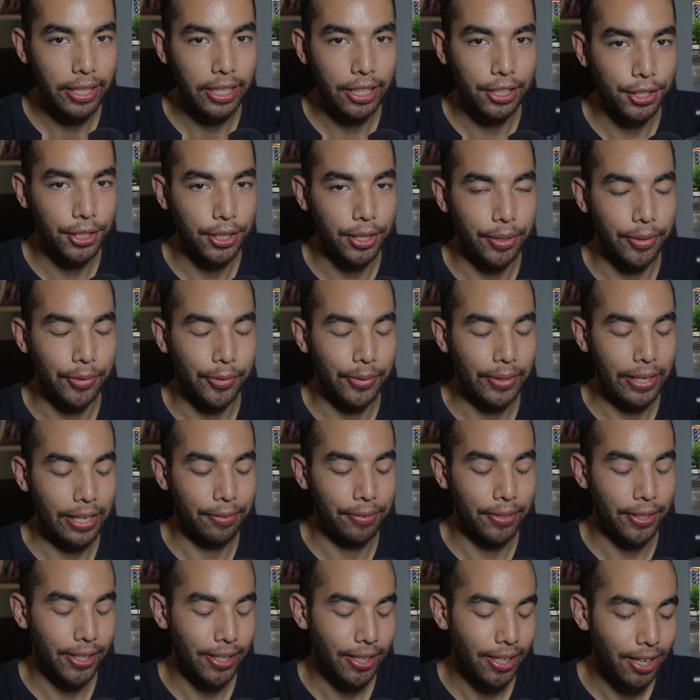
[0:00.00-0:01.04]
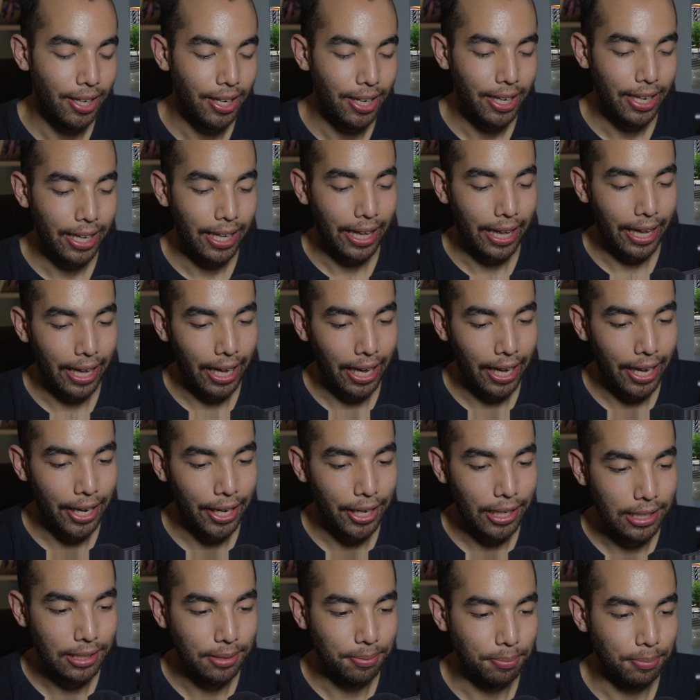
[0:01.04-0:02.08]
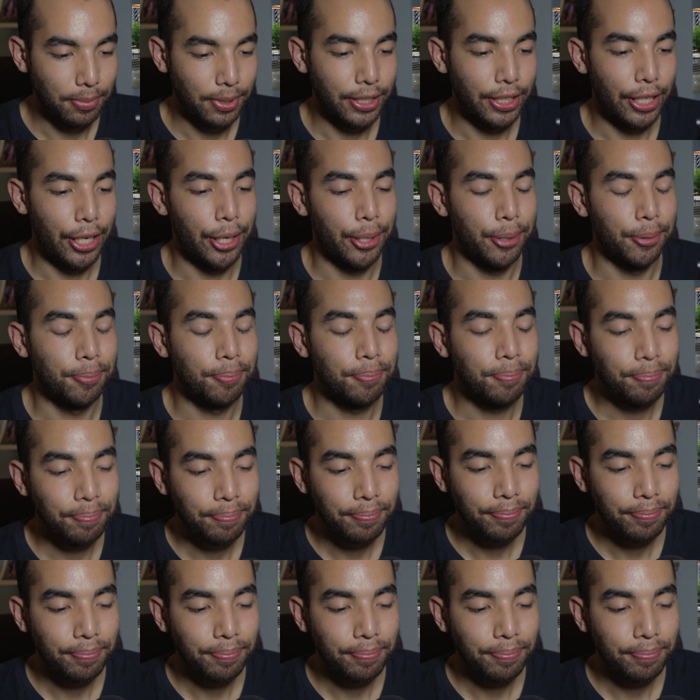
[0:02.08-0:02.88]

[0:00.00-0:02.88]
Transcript: t-shirt or whatever. So